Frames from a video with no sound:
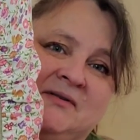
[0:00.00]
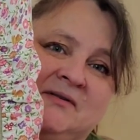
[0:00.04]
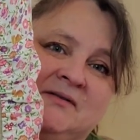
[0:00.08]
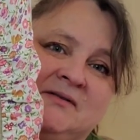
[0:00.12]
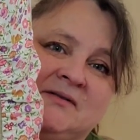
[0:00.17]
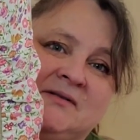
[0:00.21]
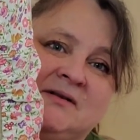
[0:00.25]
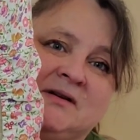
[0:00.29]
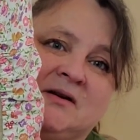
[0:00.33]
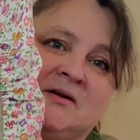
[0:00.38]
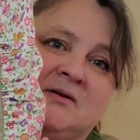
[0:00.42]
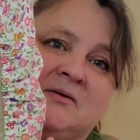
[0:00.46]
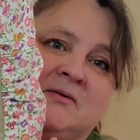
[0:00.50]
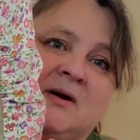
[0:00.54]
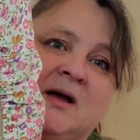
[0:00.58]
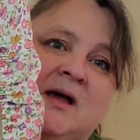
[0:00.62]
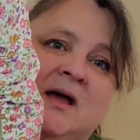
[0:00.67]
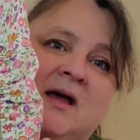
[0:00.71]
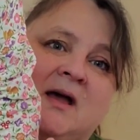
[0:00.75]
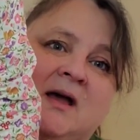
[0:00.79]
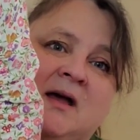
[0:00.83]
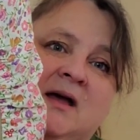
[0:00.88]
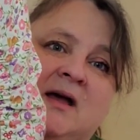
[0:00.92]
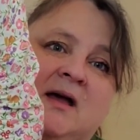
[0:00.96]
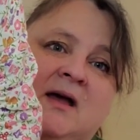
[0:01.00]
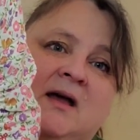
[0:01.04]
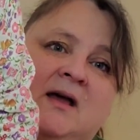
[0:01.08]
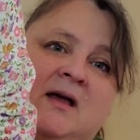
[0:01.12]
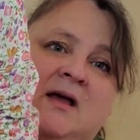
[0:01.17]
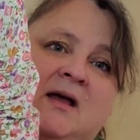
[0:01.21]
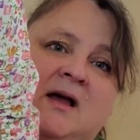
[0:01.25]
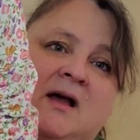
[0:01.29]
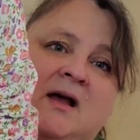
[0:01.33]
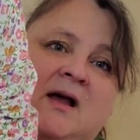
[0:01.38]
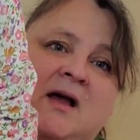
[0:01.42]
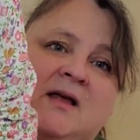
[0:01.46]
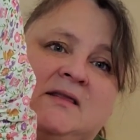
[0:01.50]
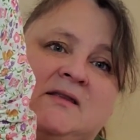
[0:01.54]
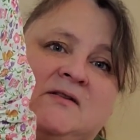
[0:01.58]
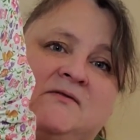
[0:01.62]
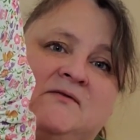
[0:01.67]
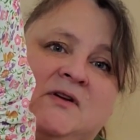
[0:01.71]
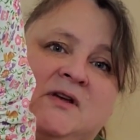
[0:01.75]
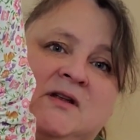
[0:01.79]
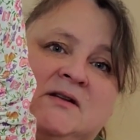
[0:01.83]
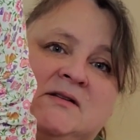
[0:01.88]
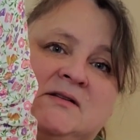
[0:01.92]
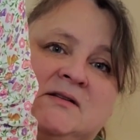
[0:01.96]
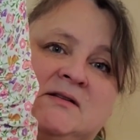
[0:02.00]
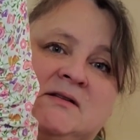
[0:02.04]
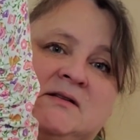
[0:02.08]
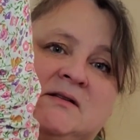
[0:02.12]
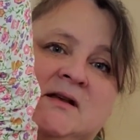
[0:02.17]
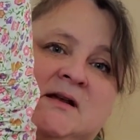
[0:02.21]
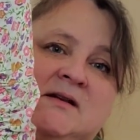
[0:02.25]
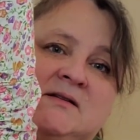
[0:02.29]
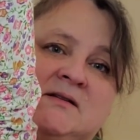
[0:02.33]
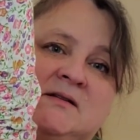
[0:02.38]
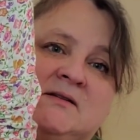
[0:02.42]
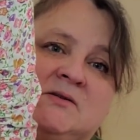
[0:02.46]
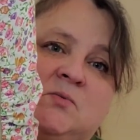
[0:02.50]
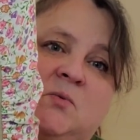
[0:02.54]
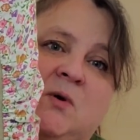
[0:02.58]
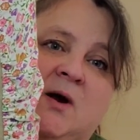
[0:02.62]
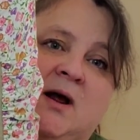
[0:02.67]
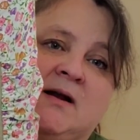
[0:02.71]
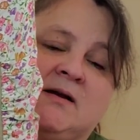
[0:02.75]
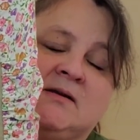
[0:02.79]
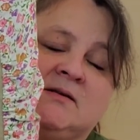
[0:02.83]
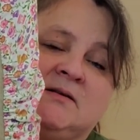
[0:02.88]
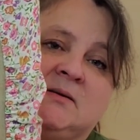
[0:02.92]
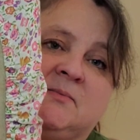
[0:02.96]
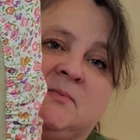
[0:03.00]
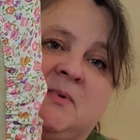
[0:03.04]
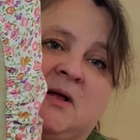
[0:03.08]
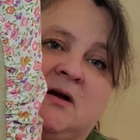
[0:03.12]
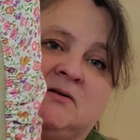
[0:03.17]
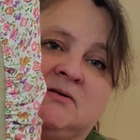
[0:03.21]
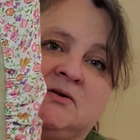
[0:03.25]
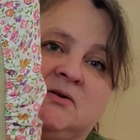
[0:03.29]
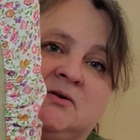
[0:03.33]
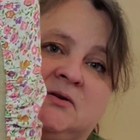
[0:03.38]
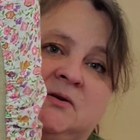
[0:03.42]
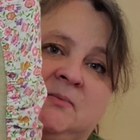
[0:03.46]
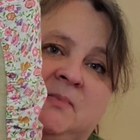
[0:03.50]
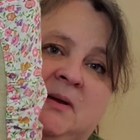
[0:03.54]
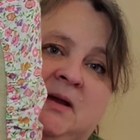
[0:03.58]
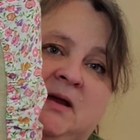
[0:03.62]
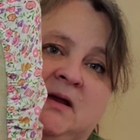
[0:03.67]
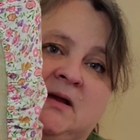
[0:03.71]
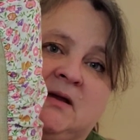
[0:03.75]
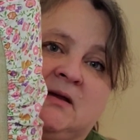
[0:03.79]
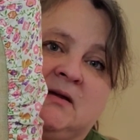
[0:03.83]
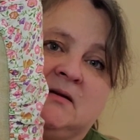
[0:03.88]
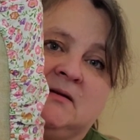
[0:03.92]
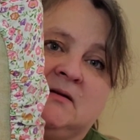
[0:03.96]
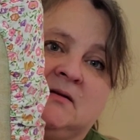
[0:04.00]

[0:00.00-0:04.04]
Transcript: So I got the fence. That's as wide as the block's going to be.